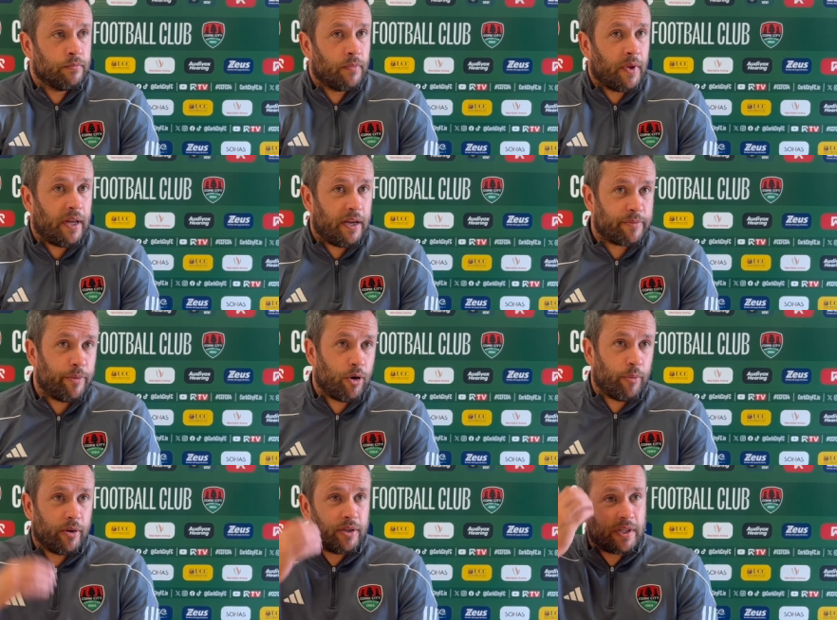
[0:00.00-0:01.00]
Yeah, I spoke
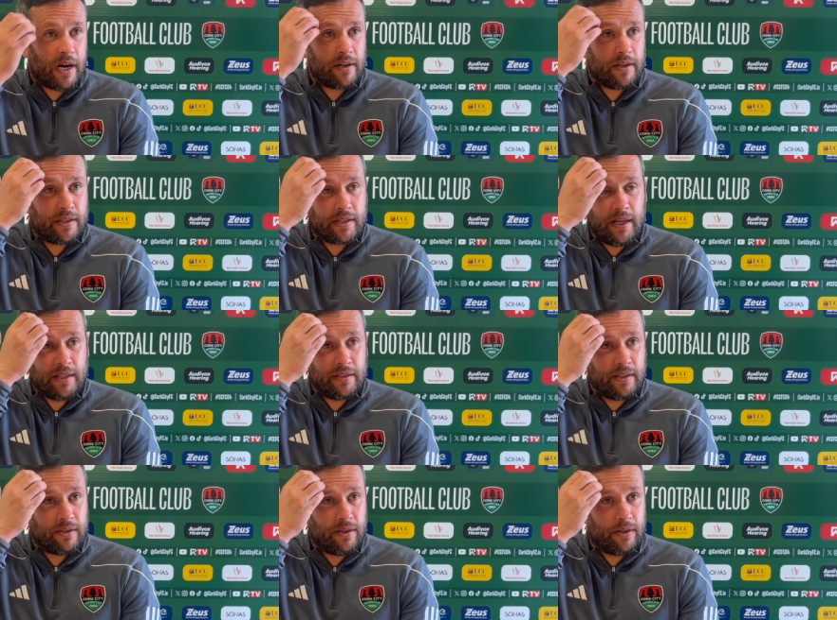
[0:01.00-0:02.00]
about the start of the season.
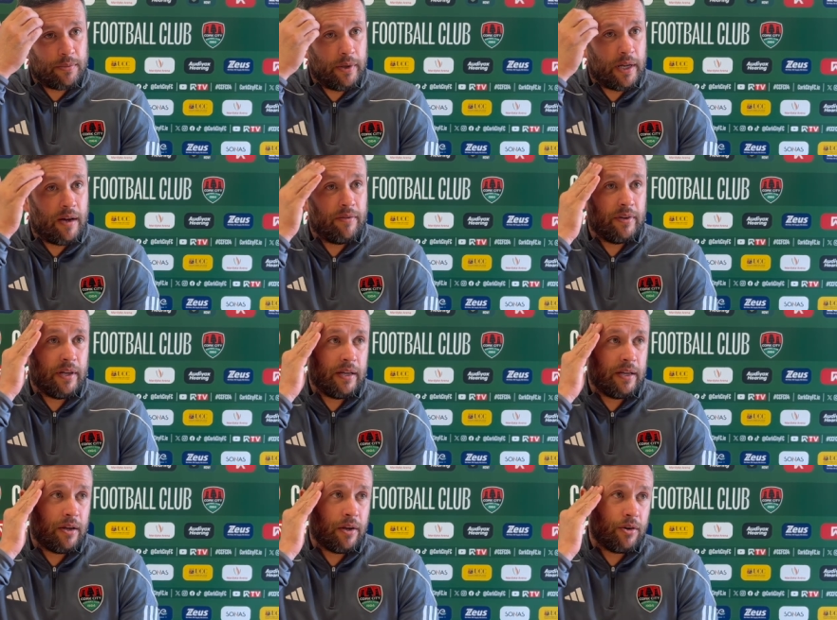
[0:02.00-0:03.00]
I thought we'd have
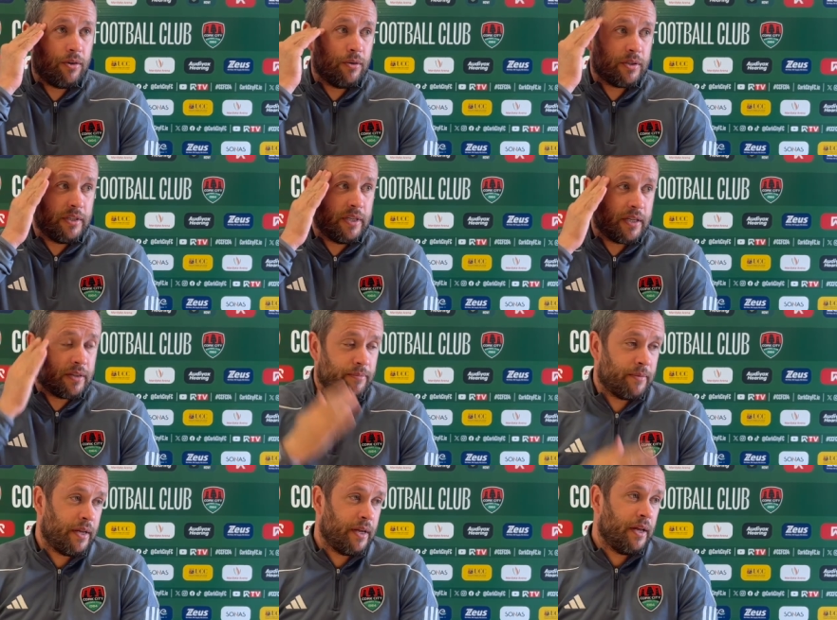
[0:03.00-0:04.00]
a lot of goals in
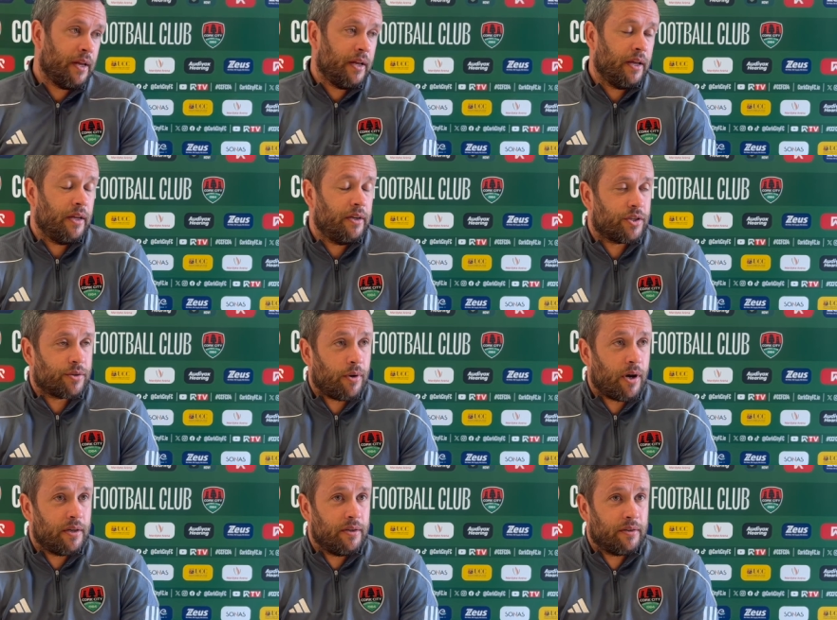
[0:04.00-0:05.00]
the
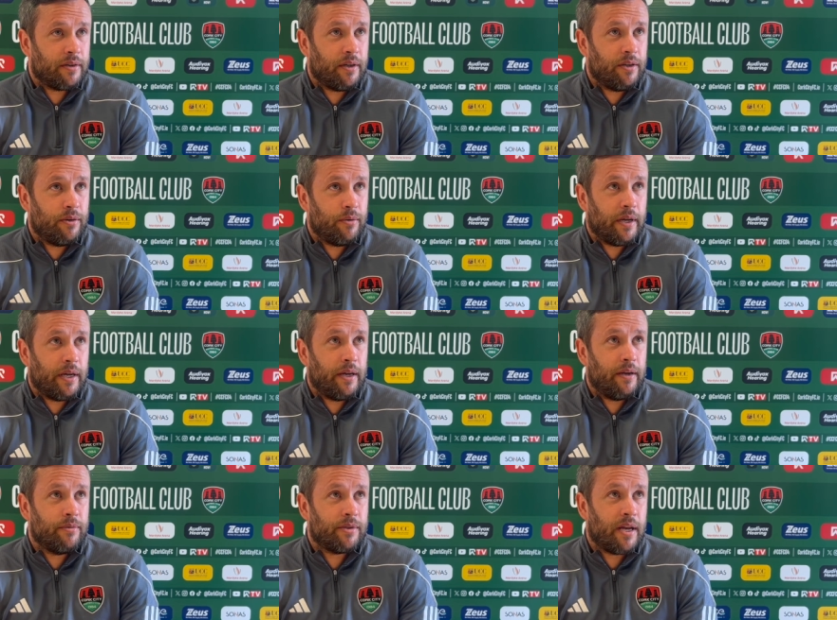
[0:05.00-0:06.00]
squad, and I know
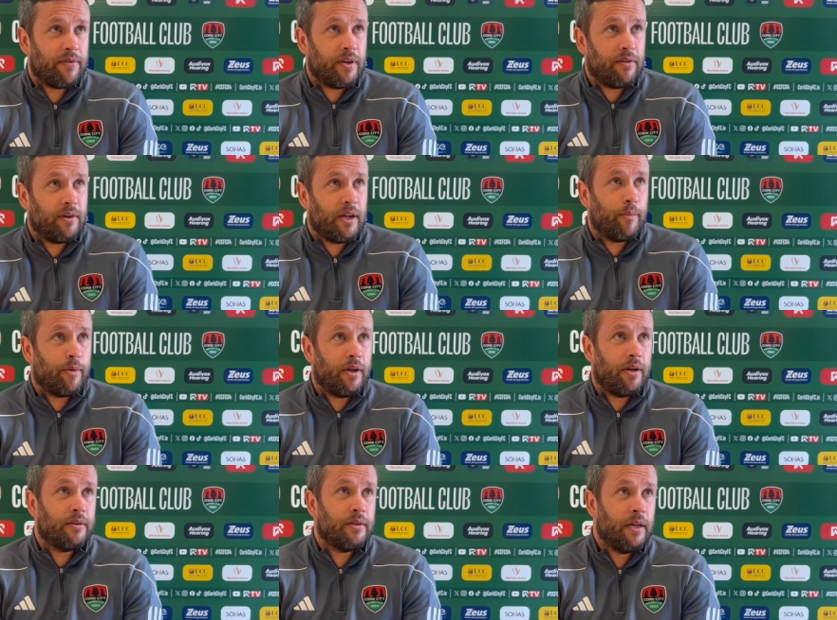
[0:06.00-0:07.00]
it was heavily reliable
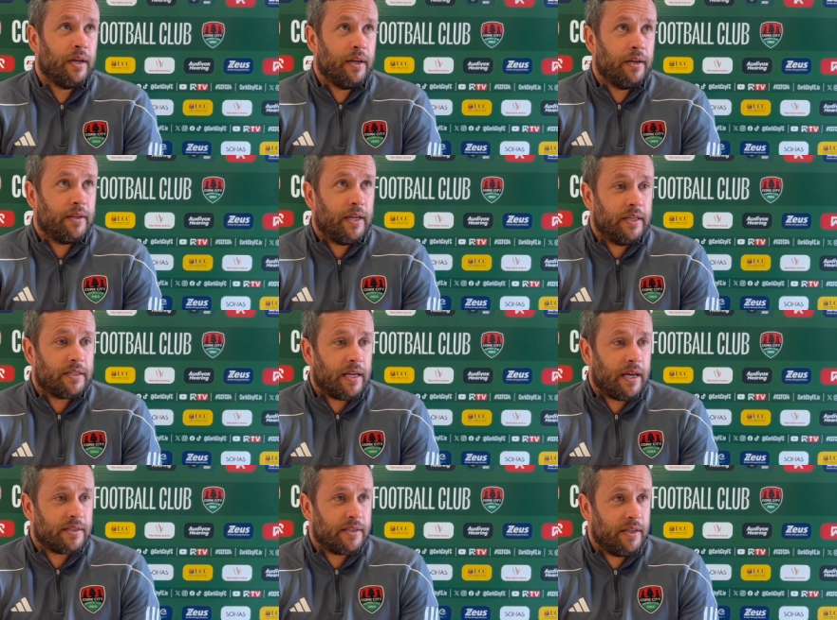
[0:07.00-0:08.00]
on Keats
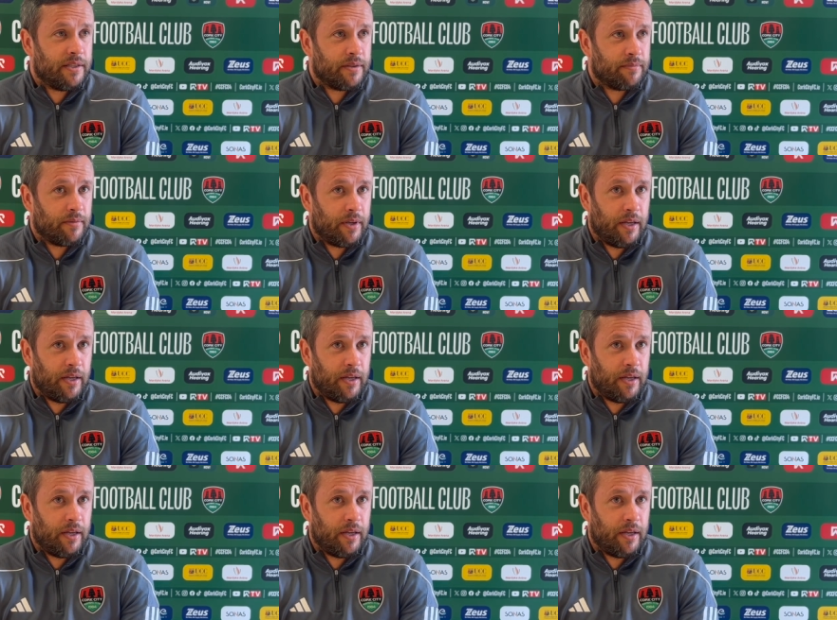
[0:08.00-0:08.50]
last season.